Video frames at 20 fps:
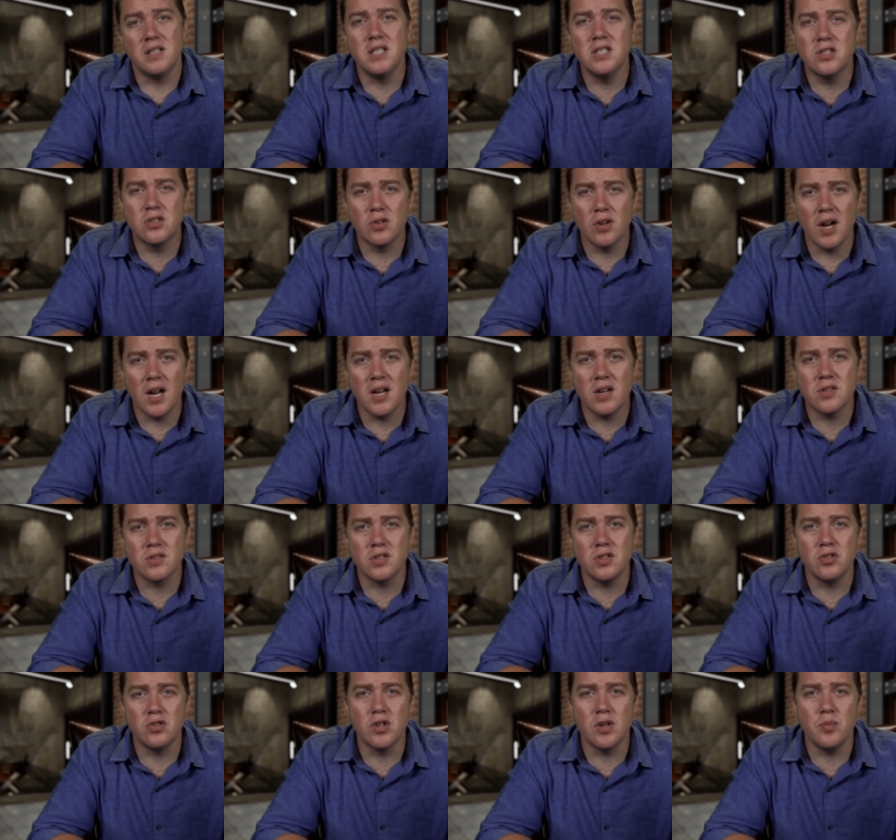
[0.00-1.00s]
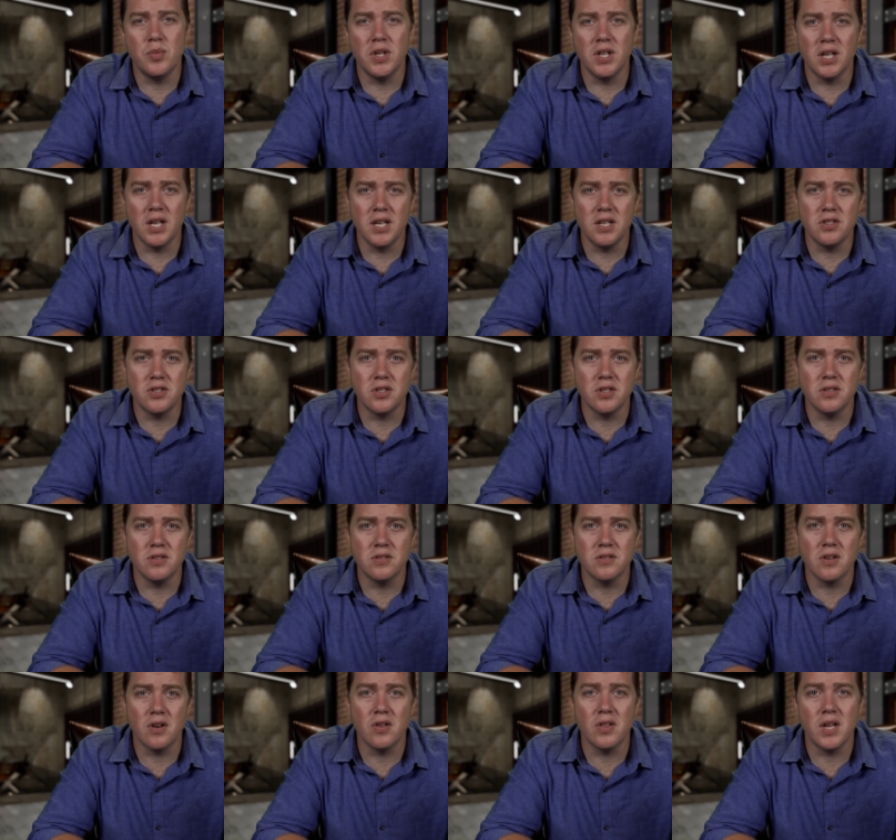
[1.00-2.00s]
These trials and
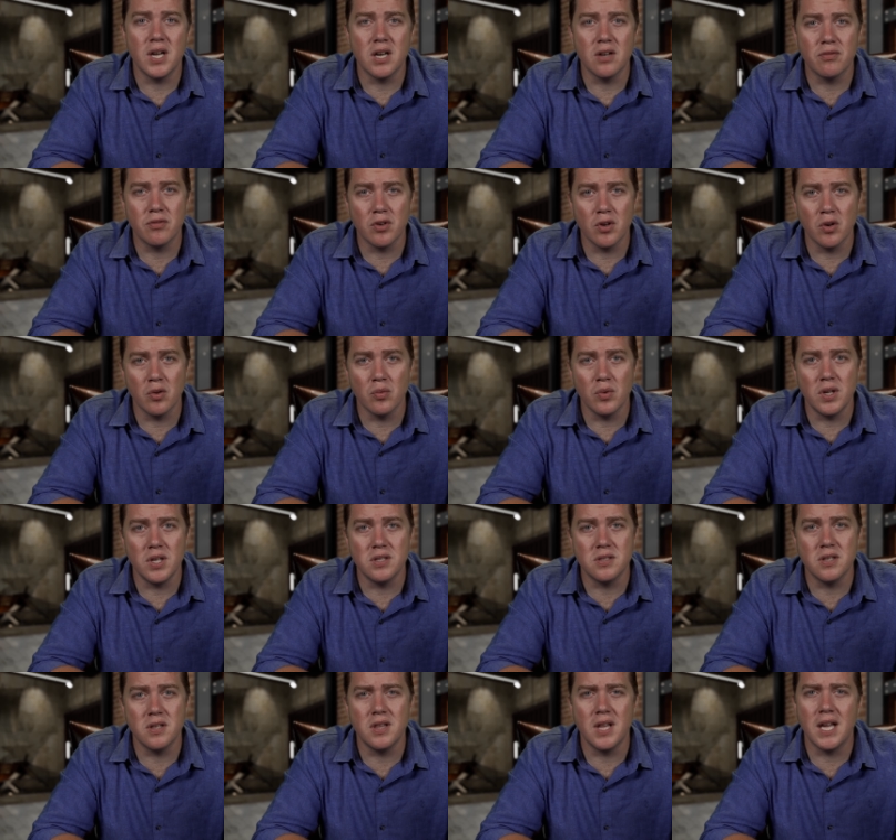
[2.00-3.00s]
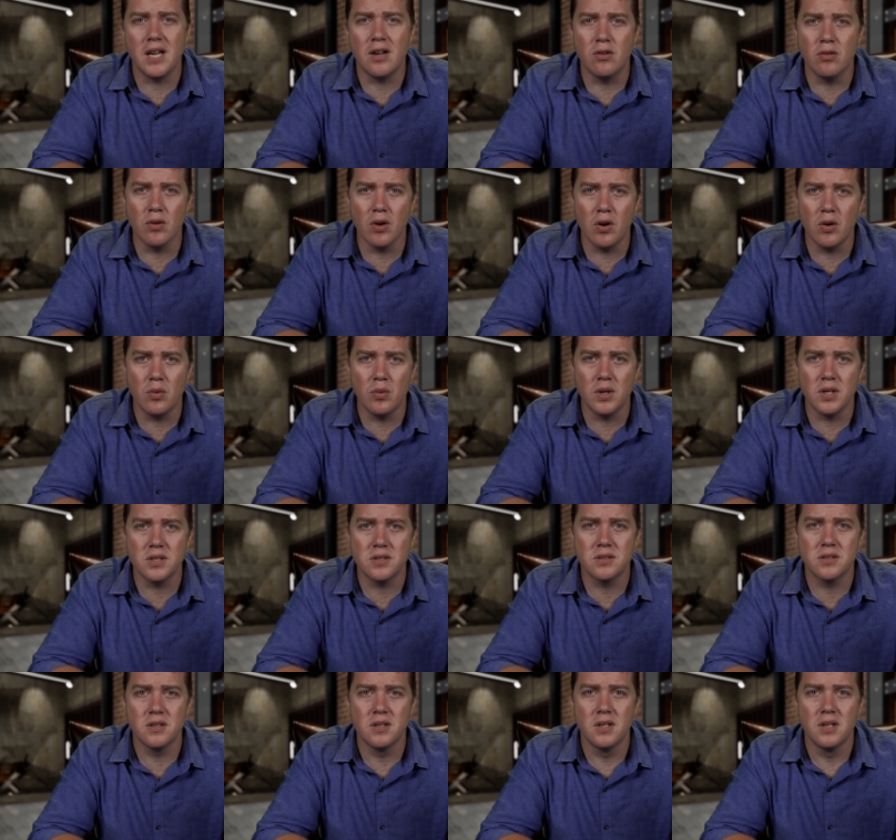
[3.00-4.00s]
tribulations are there for a reason. They grow
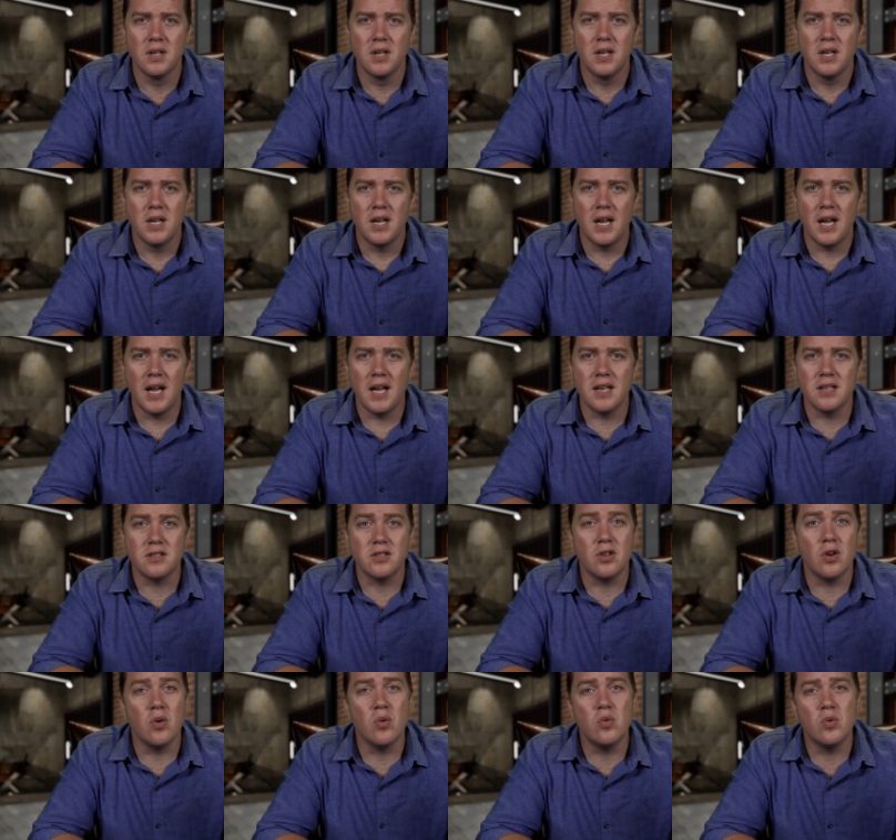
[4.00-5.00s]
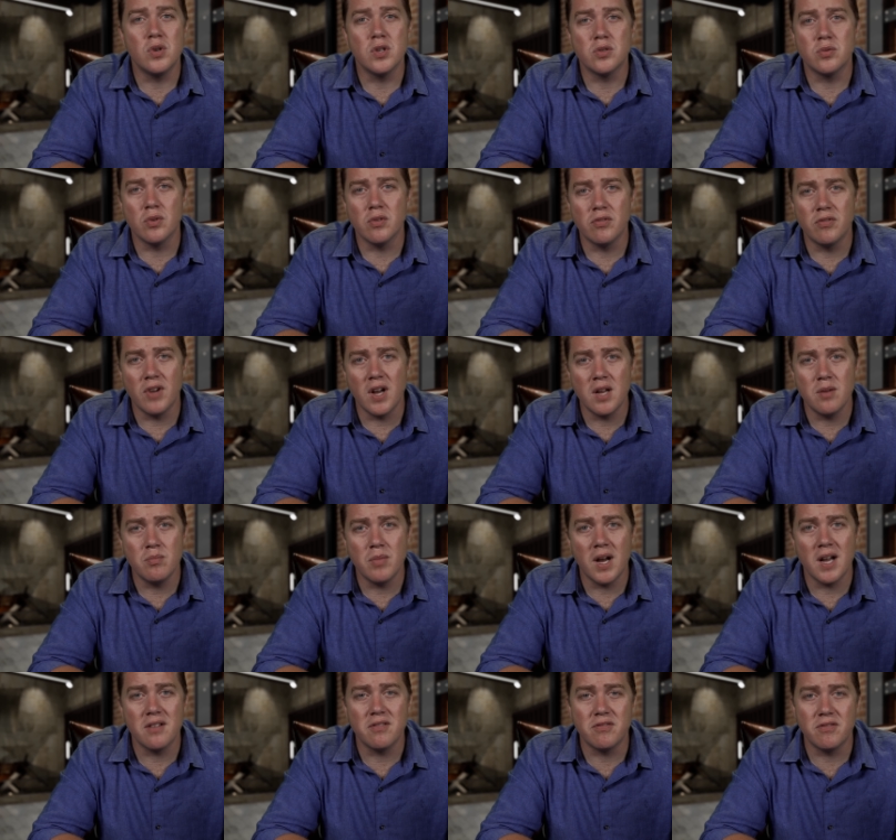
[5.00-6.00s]
us. As gold is
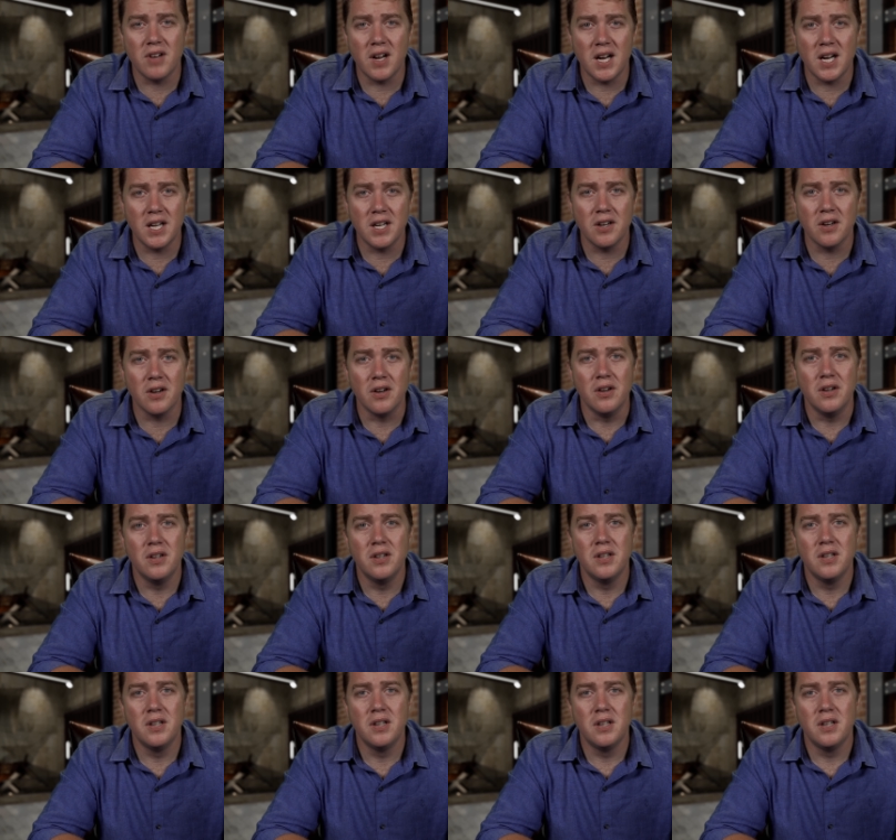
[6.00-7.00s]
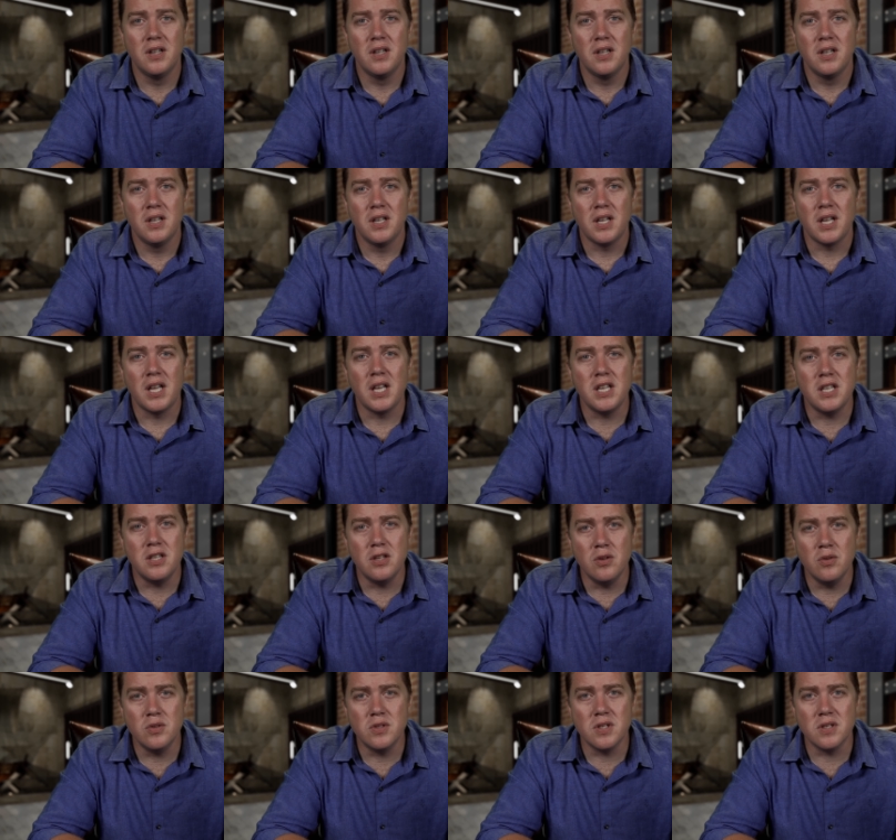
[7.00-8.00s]
refined by fire, He
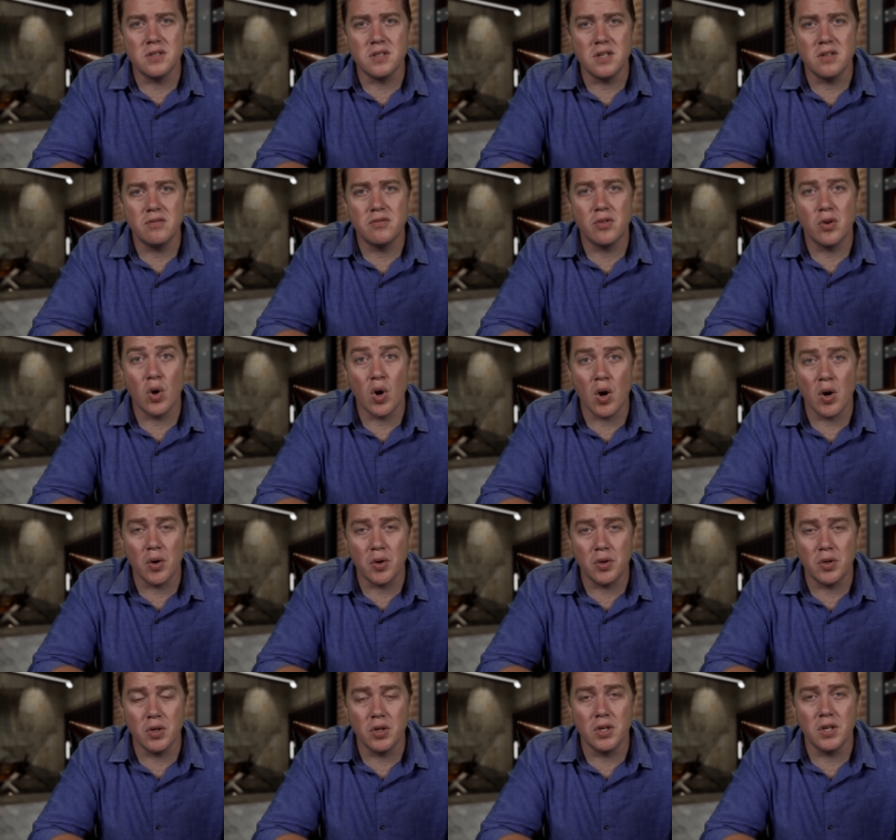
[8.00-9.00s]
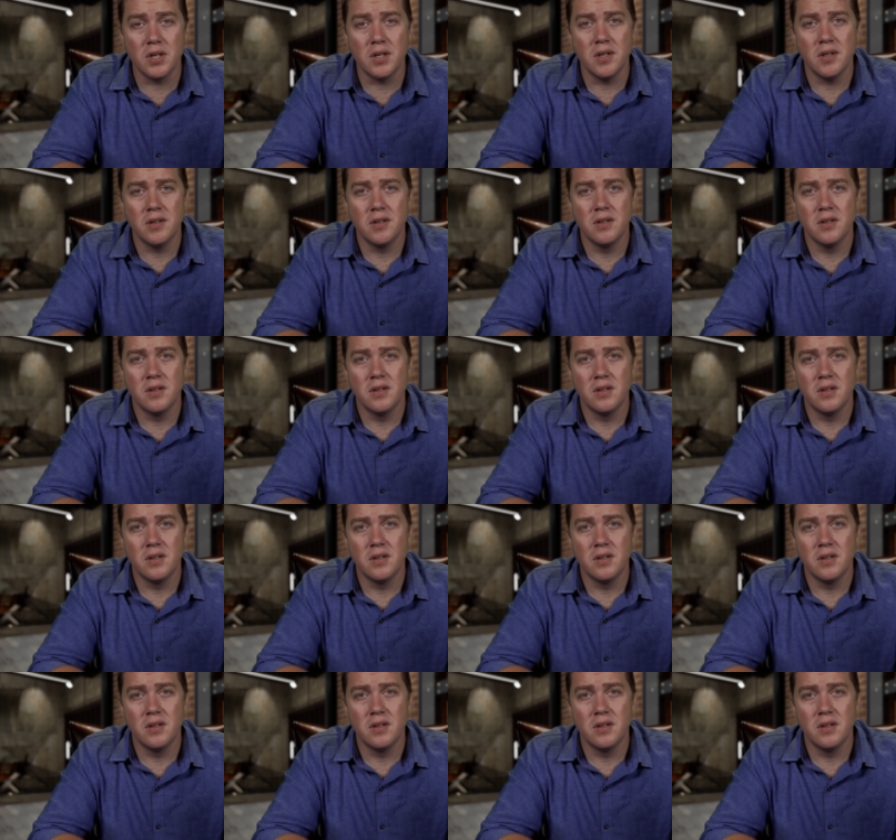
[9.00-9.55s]
uses it for our good.